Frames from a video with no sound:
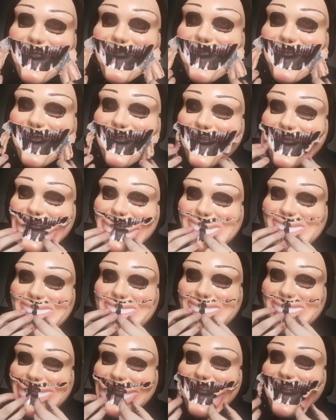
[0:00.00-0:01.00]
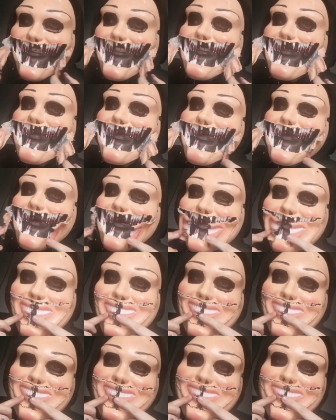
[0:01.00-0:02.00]
I've got a little mechanism to
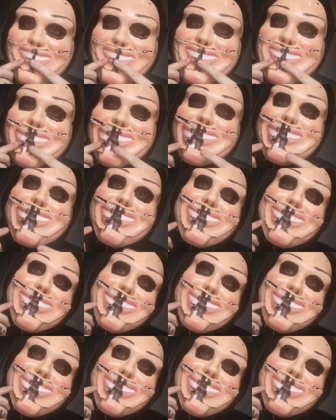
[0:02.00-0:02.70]
open and close it.